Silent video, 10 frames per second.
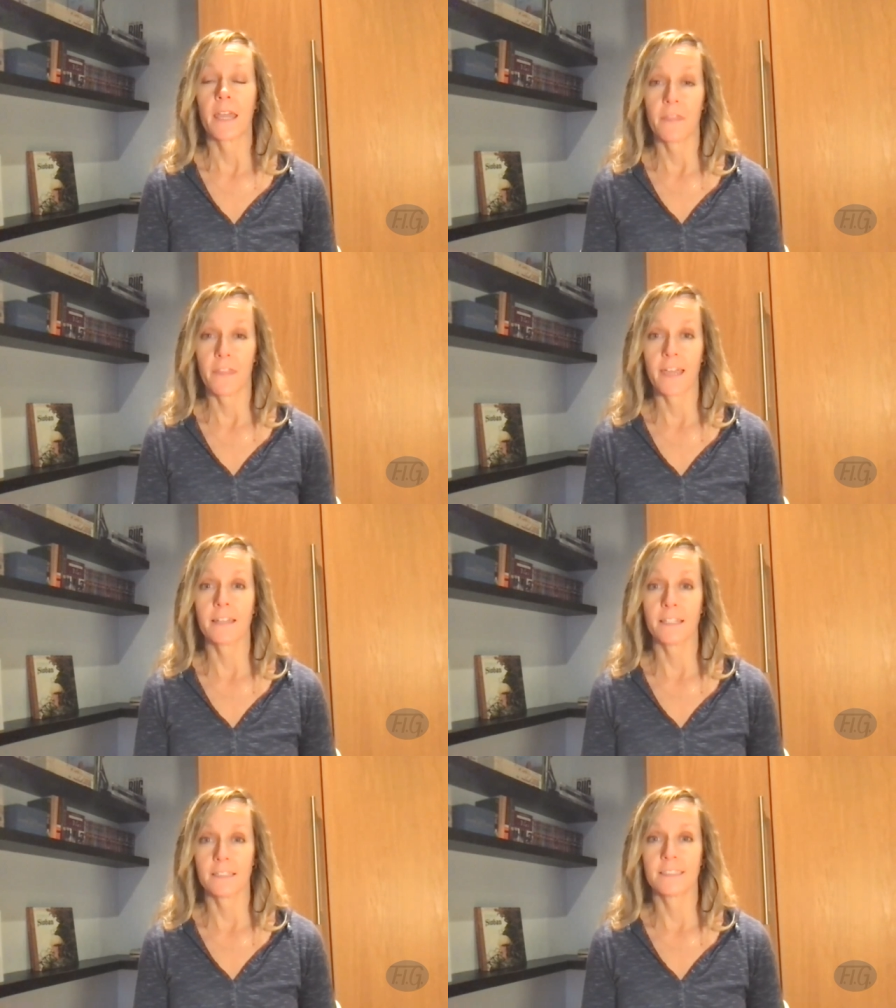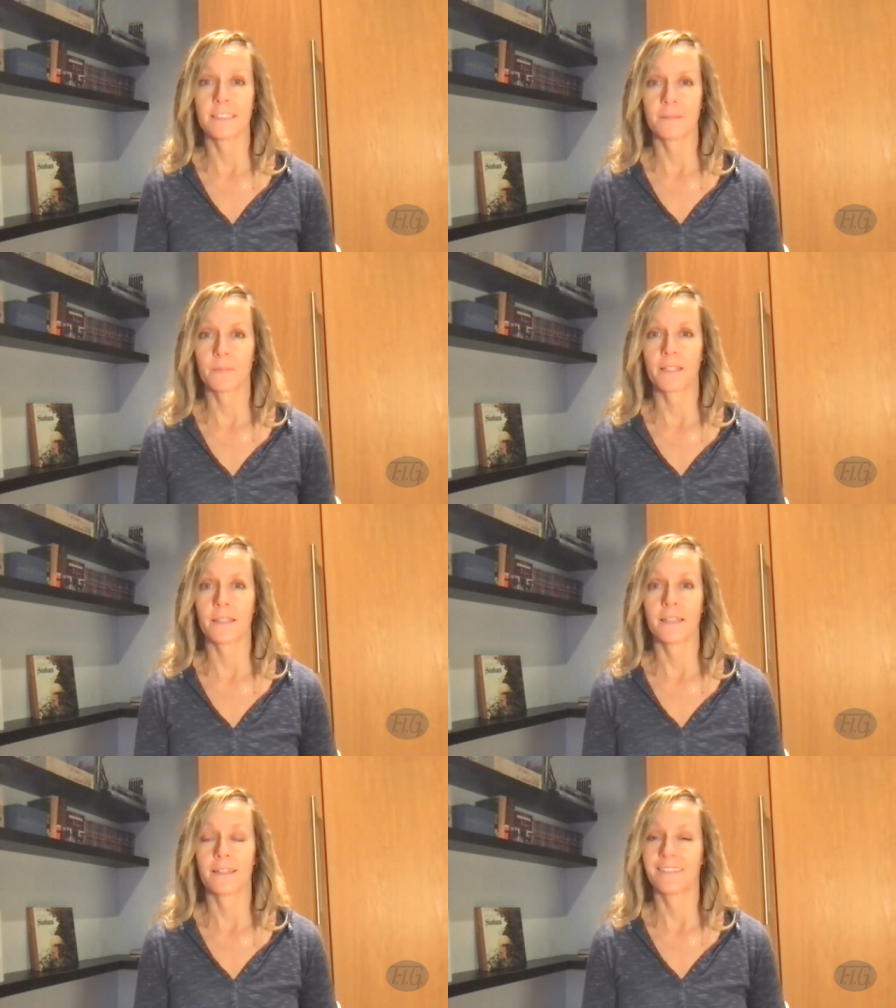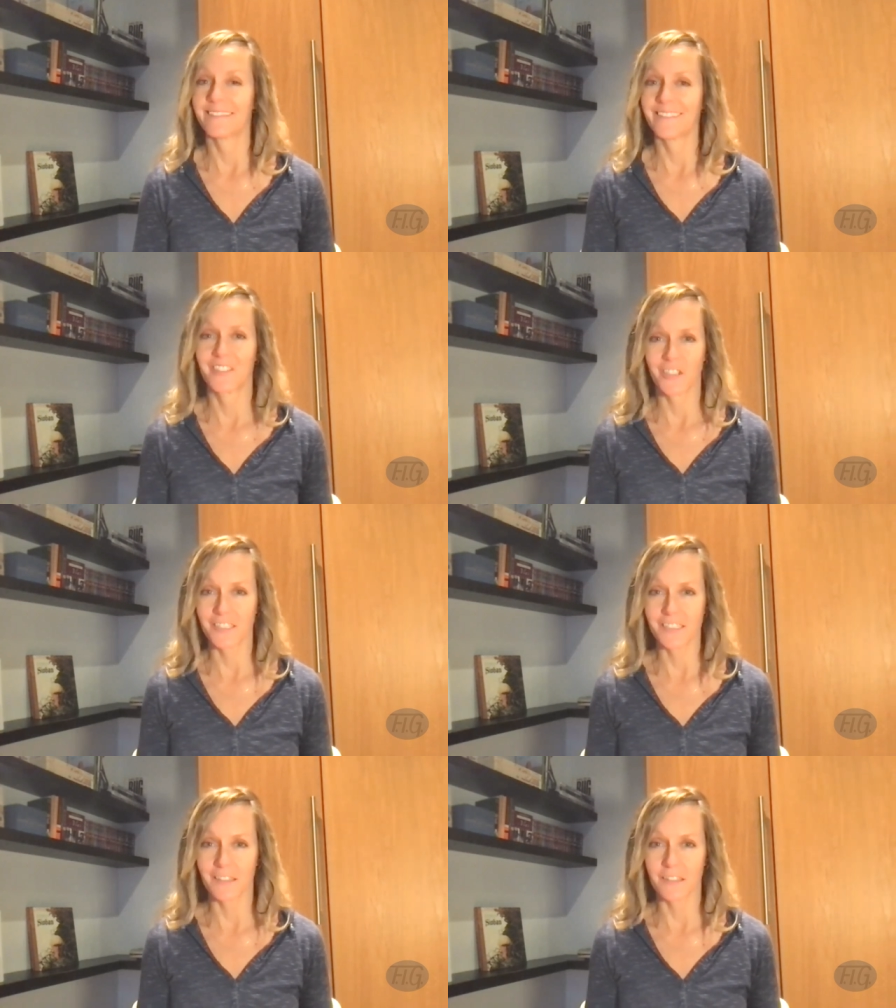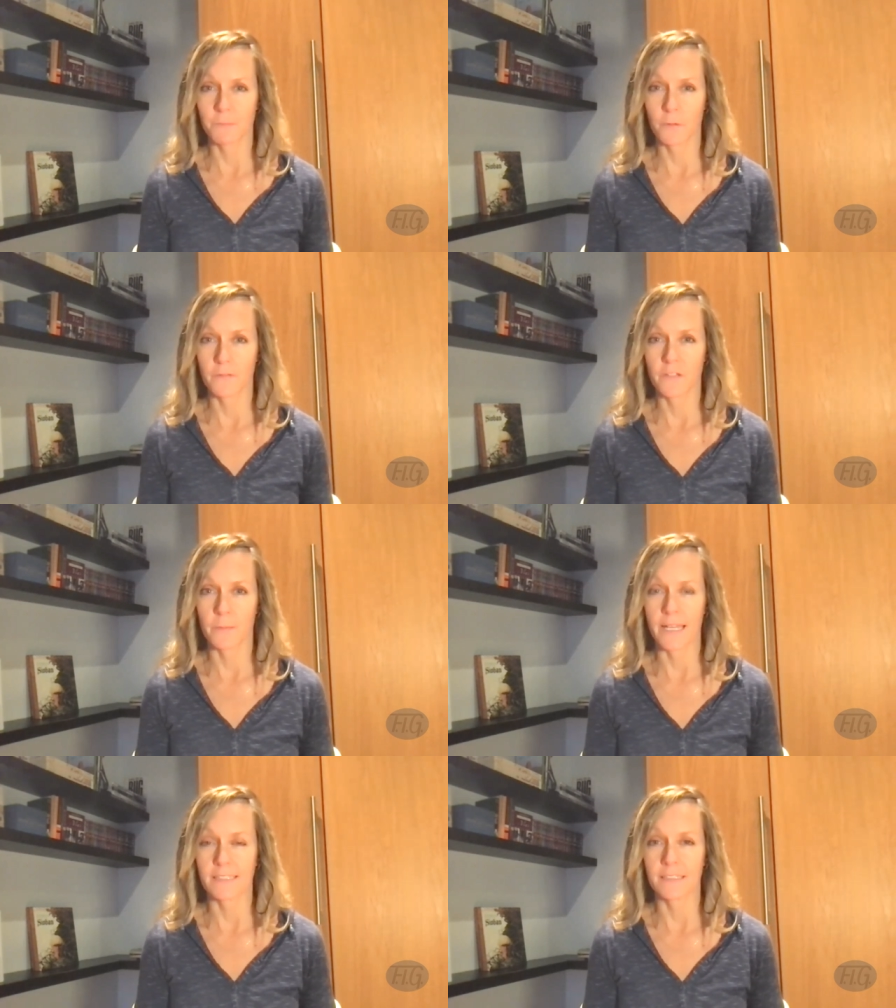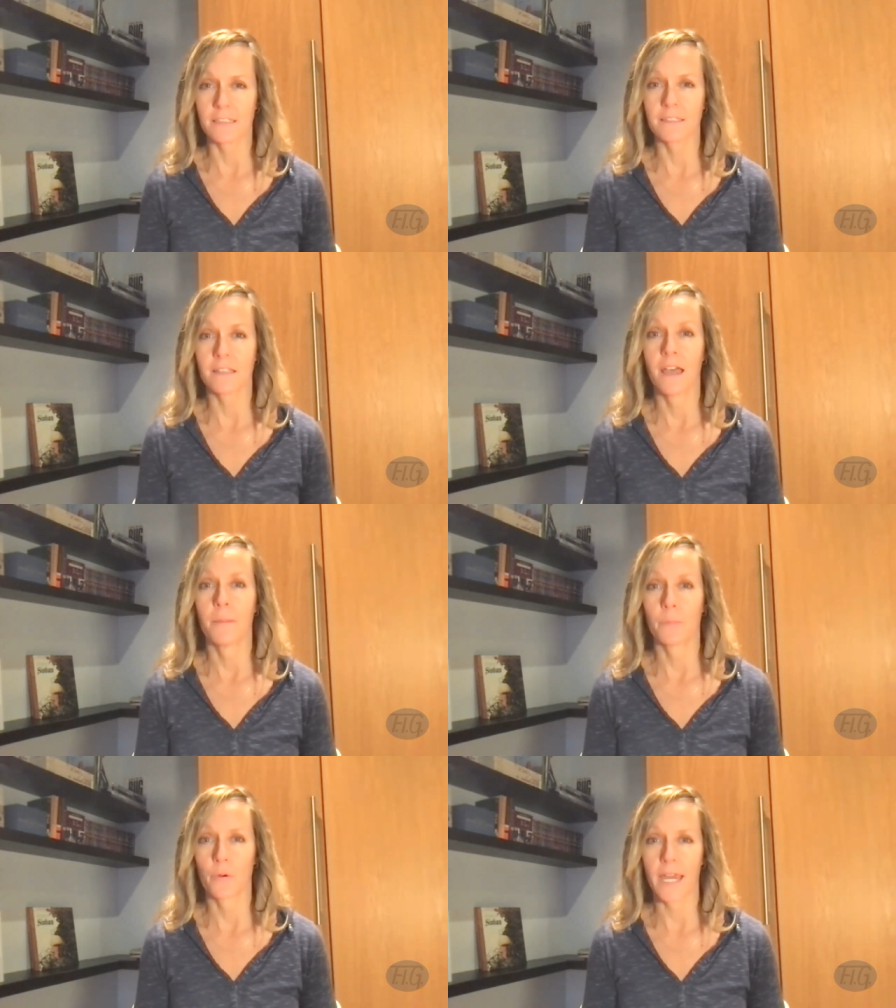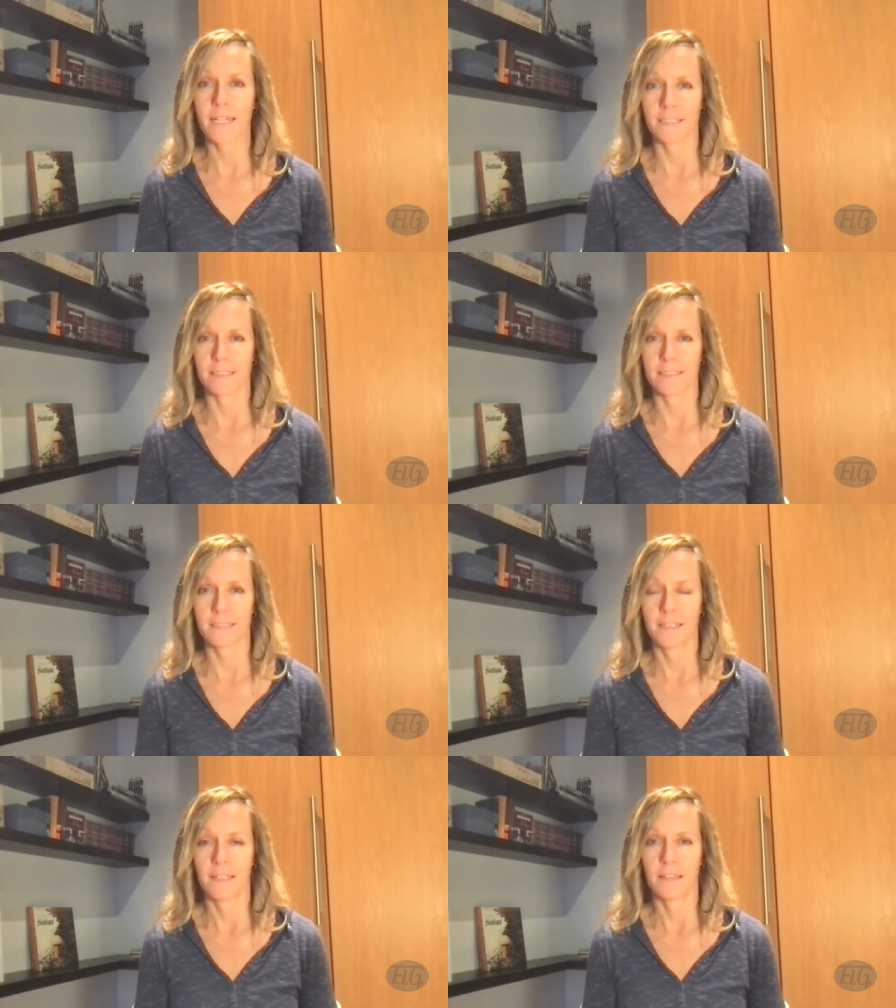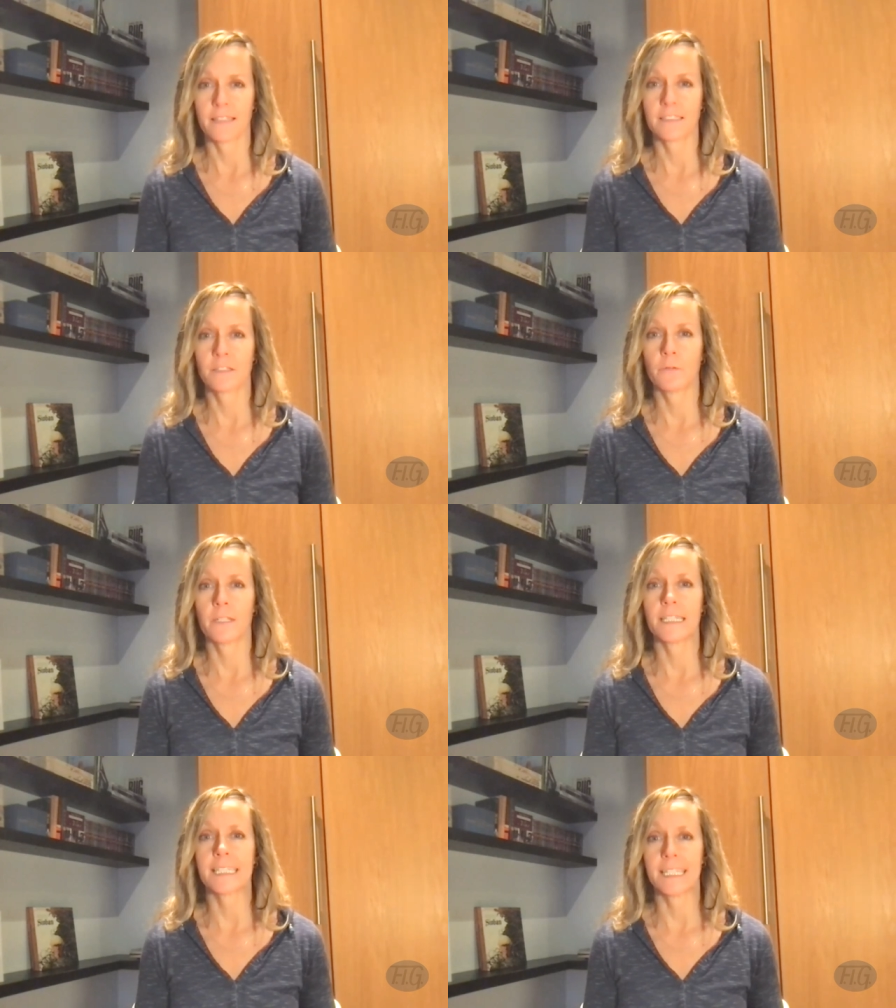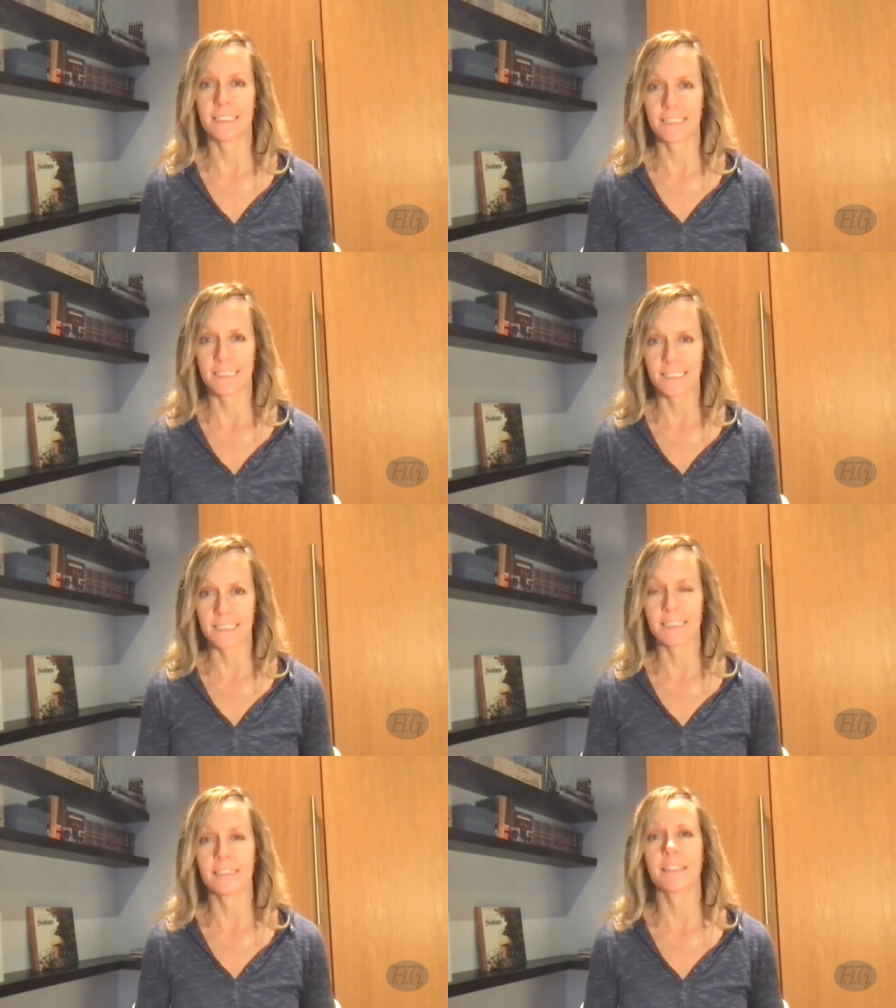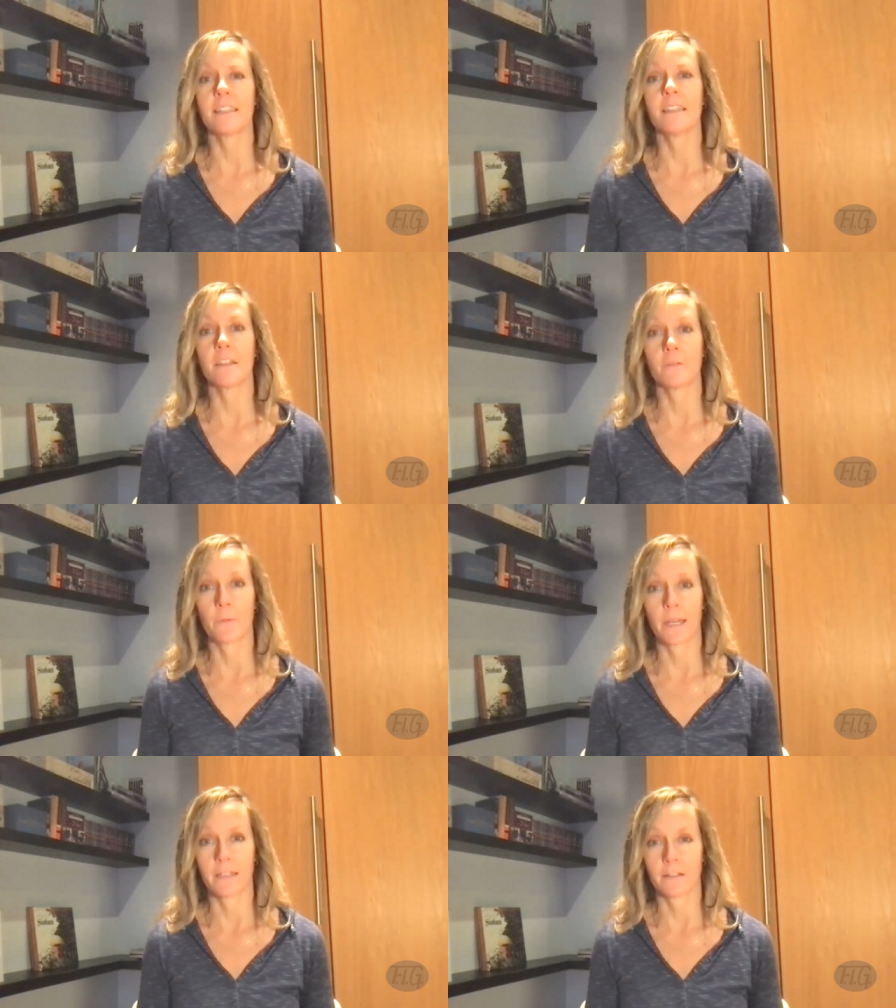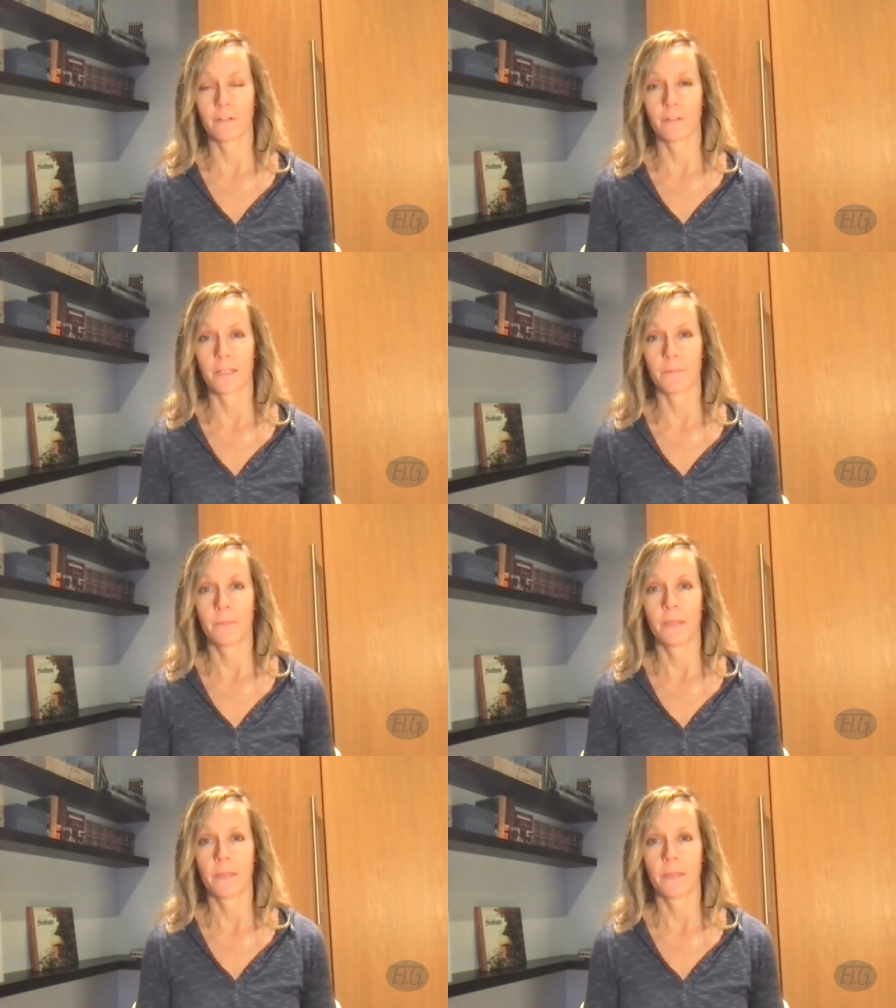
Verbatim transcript: And that is simply, just like the sport of gymnastics, practice. That's doing it consistently and regularly.